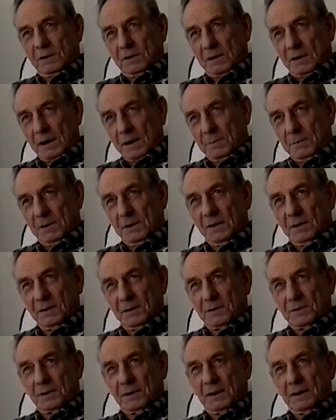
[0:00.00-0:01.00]
grab another
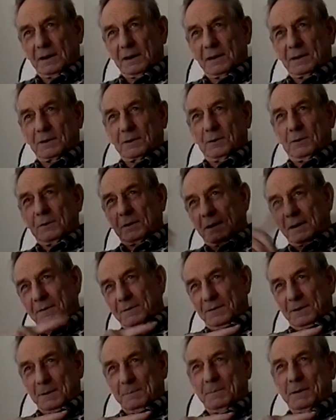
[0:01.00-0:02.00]
tree and let go, and that'd
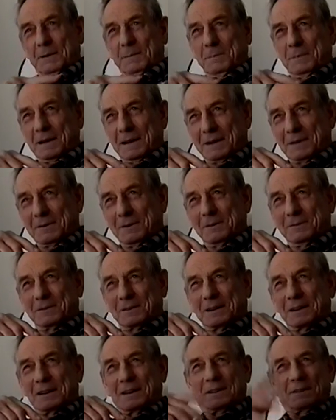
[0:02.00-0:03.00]
flip him back over
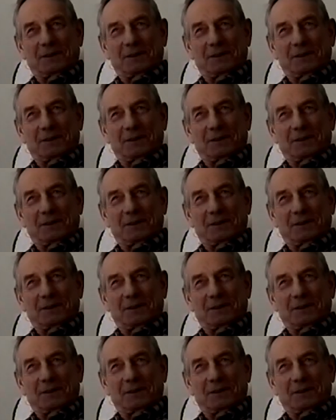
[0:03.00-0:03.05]
again.